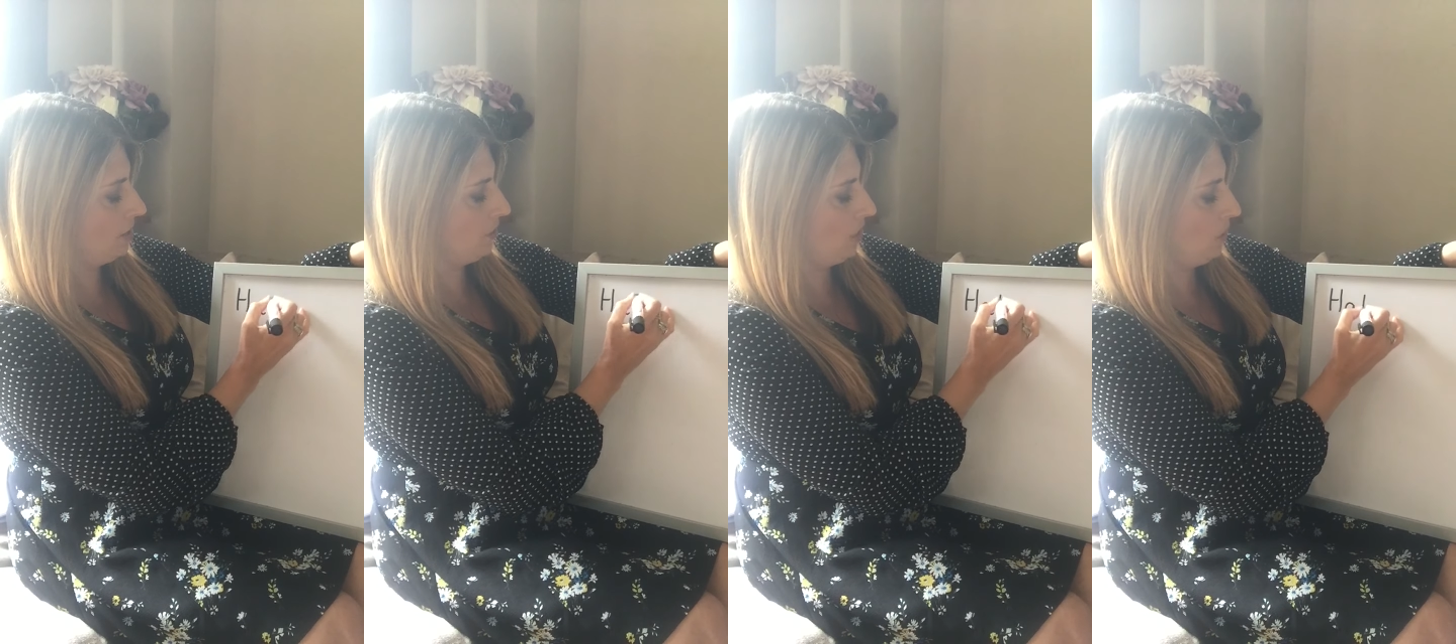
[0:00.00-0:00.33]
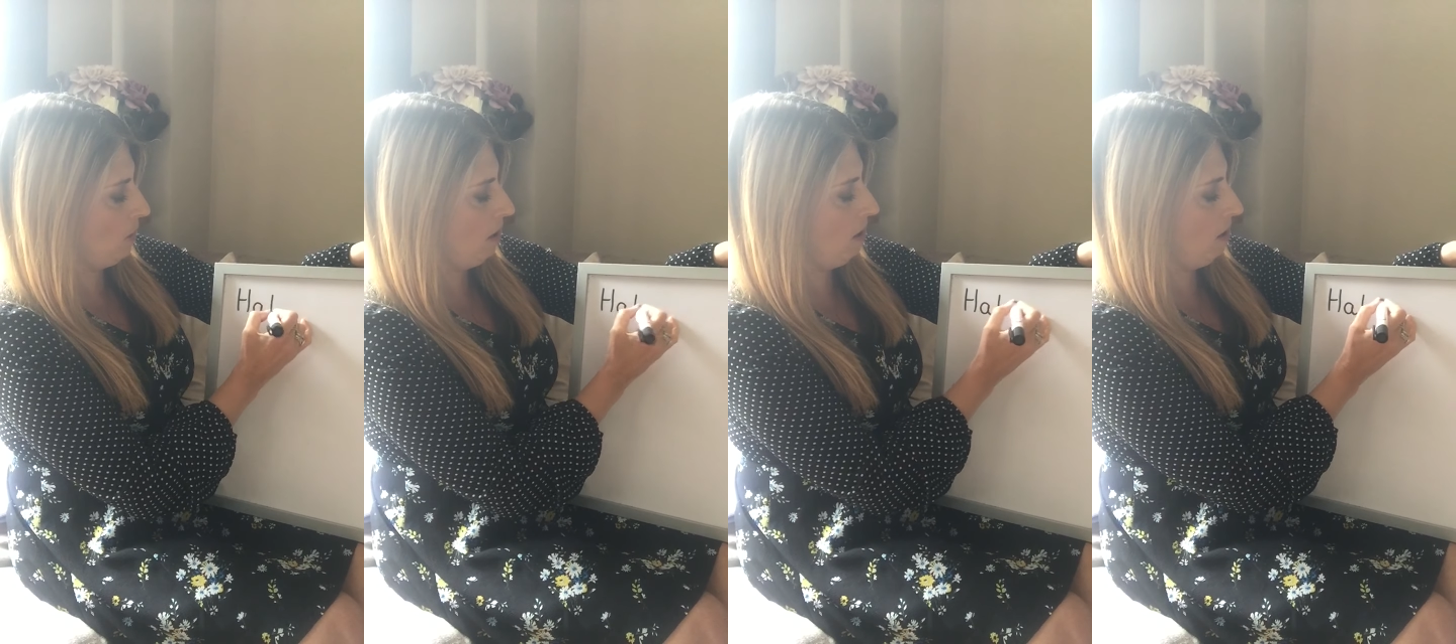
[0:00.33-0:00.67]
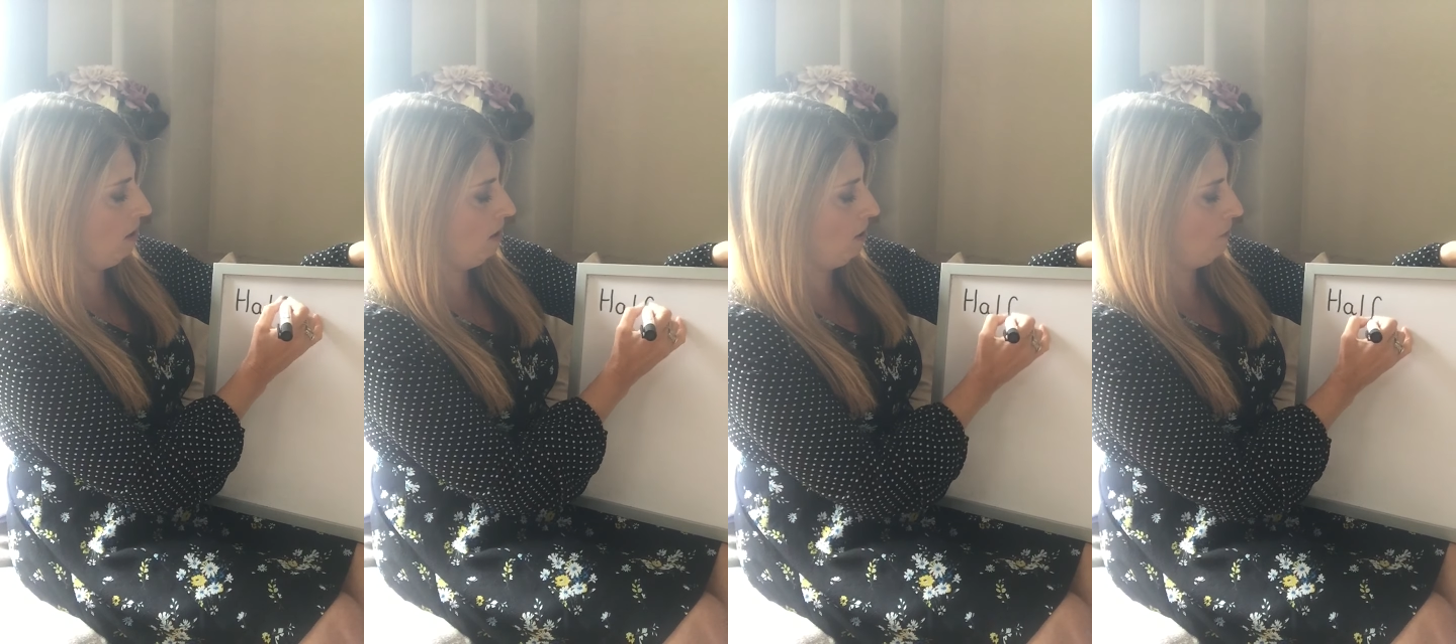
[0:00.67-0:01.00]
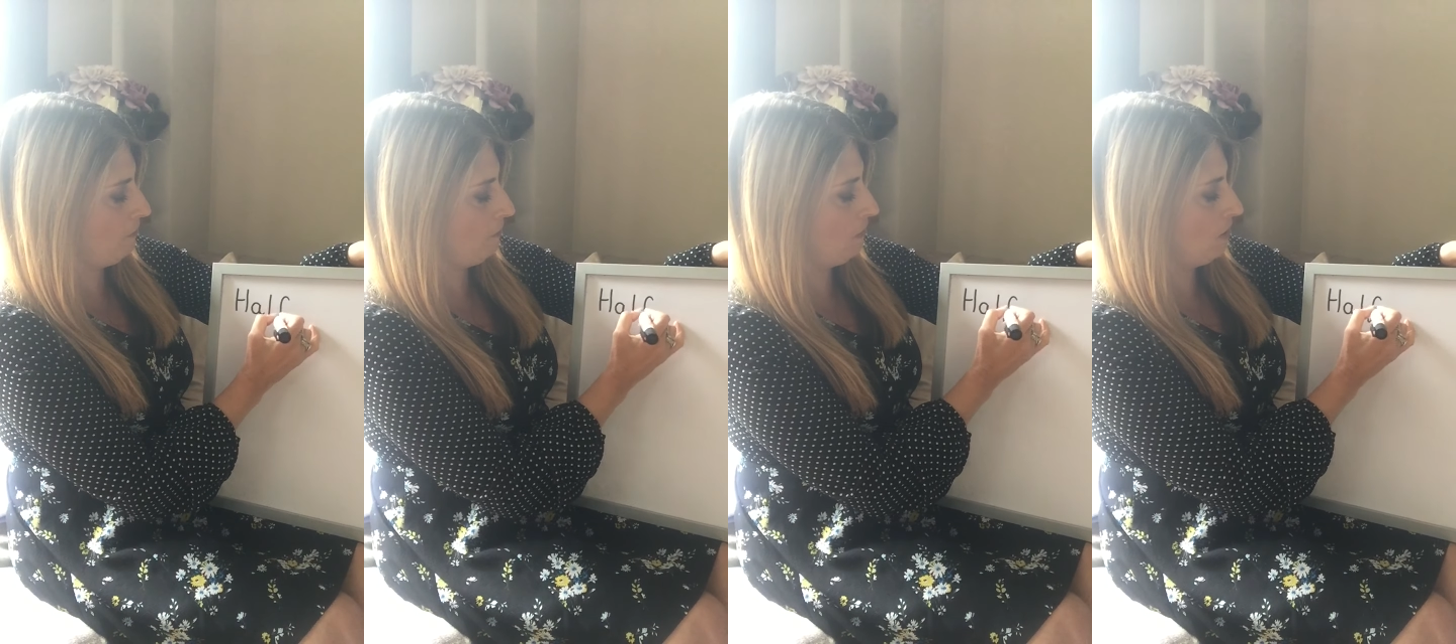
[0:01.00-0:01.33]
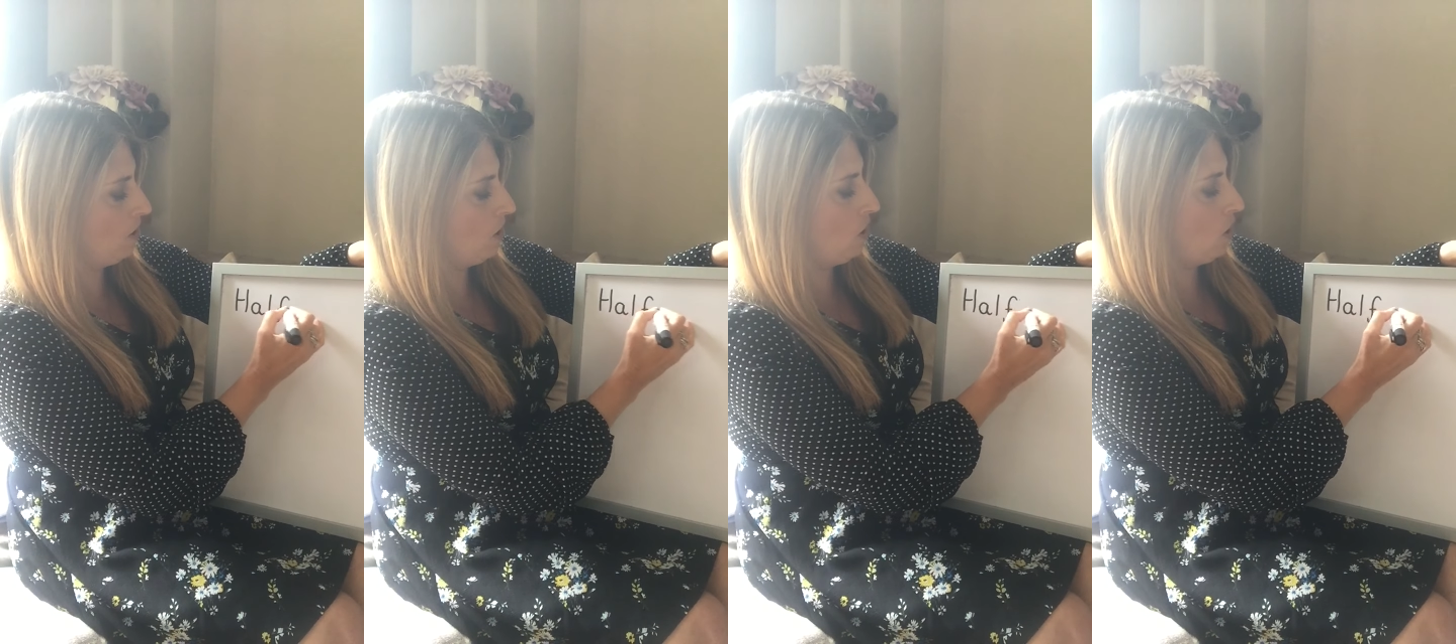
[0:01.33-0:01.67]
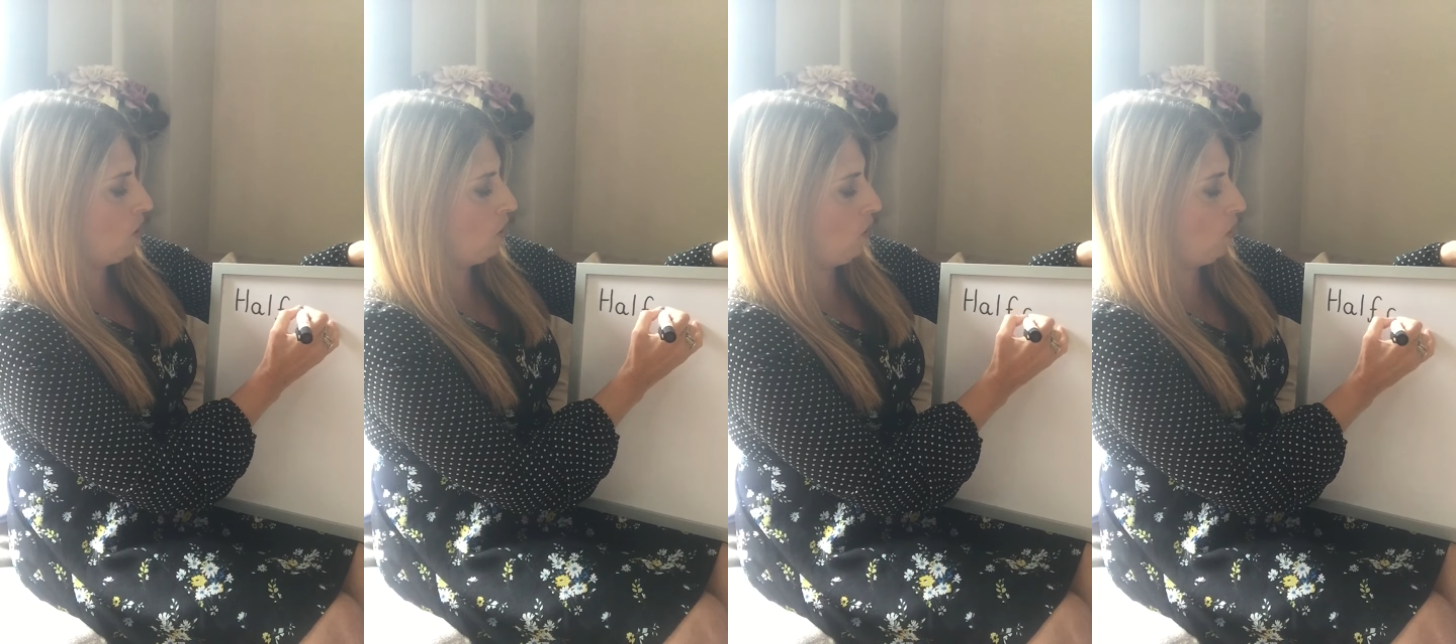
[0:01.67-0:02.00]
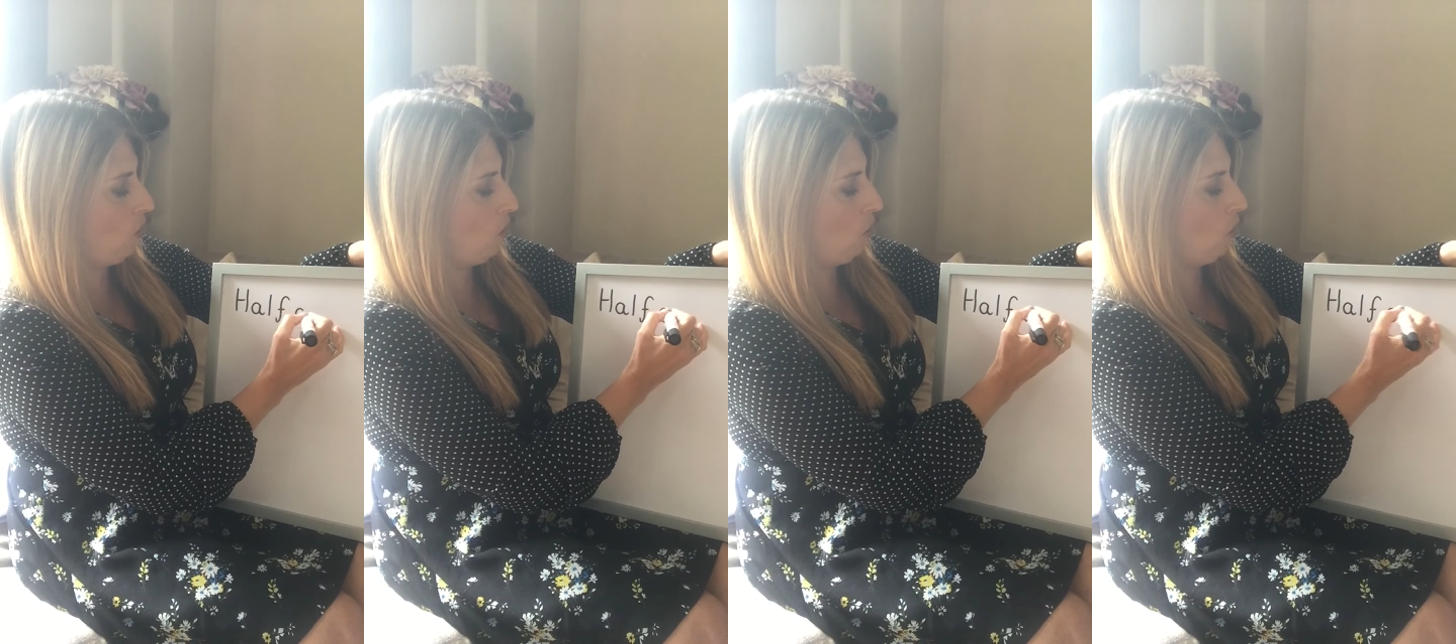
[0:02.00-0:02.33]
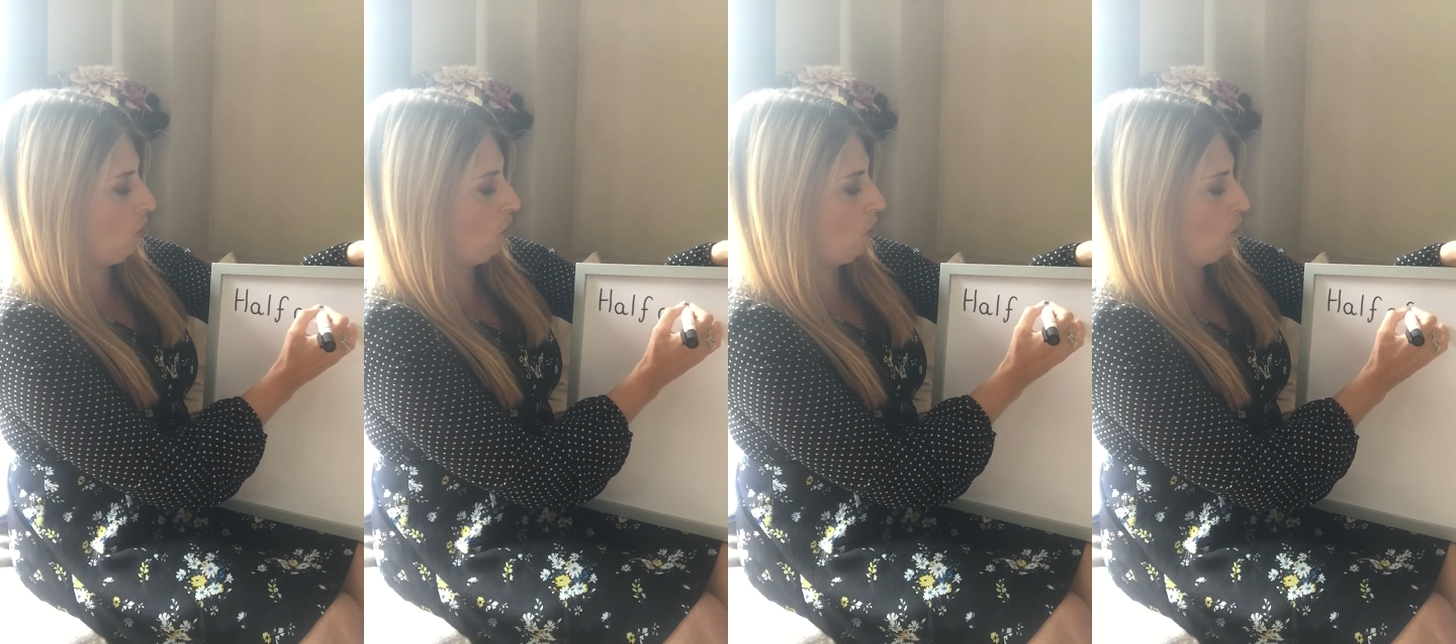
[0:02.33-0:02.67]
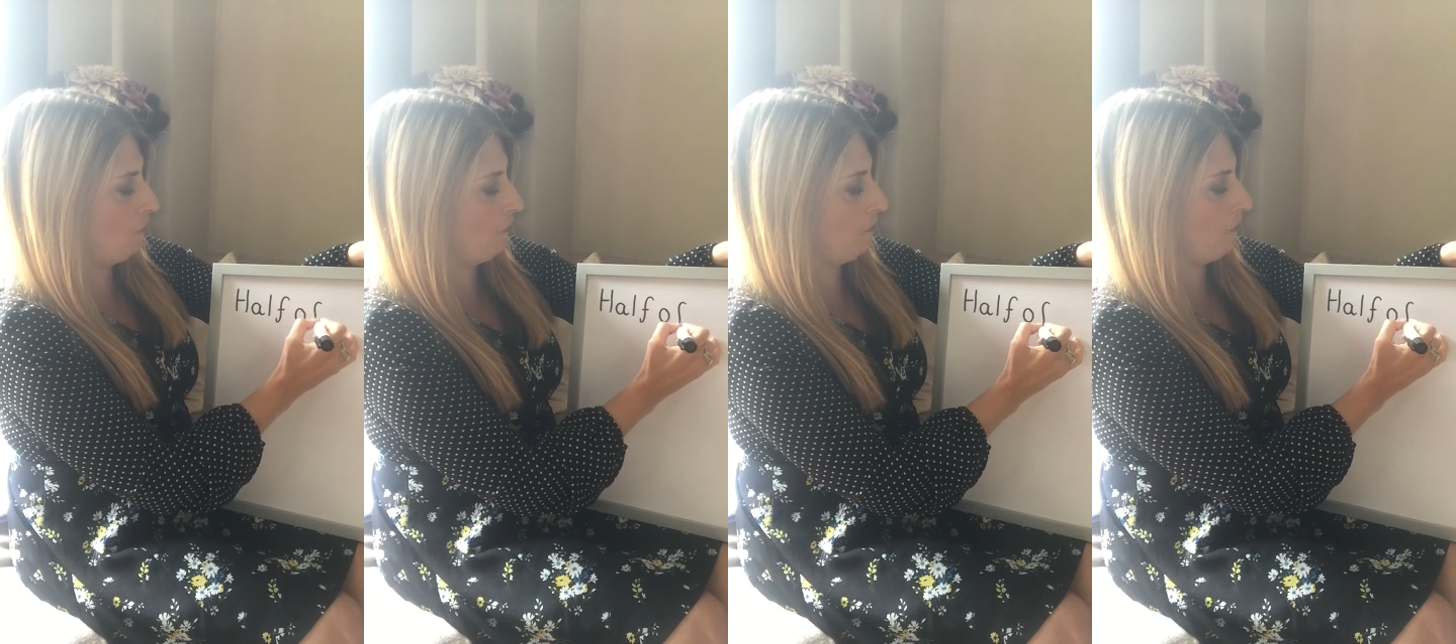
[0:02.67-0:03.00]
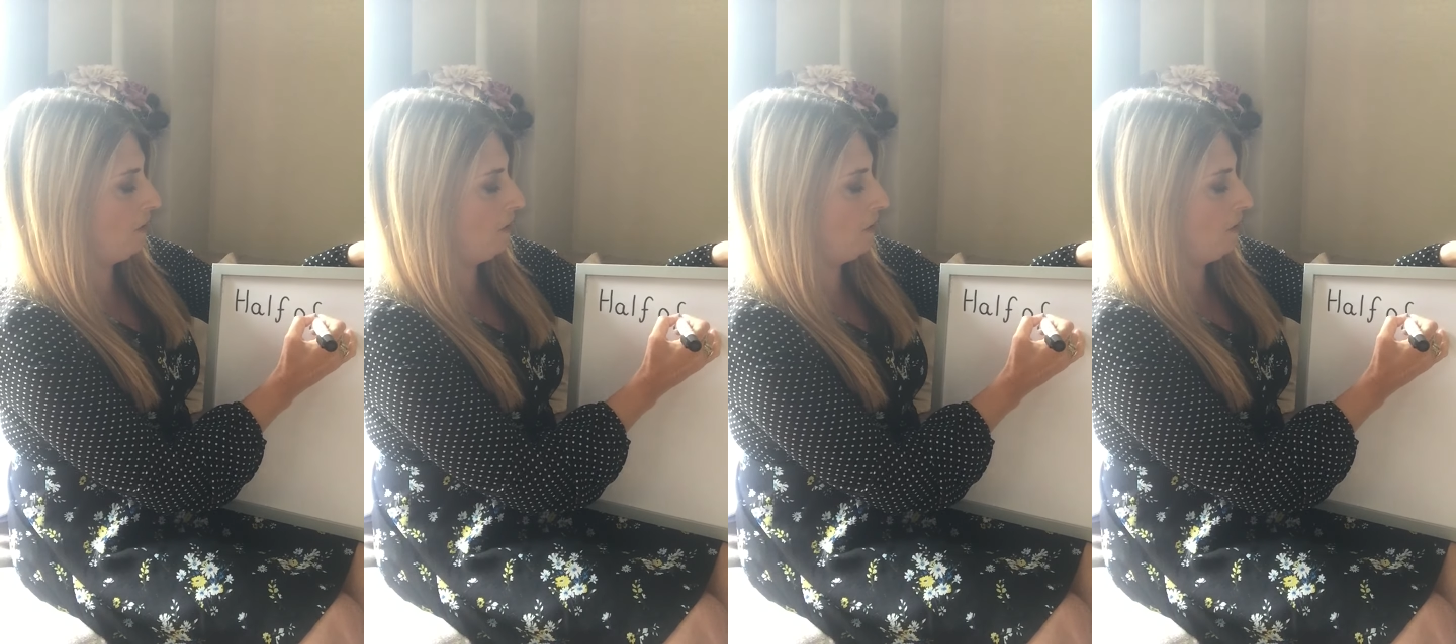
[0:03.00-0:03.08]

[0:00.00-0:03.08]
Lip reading: So half of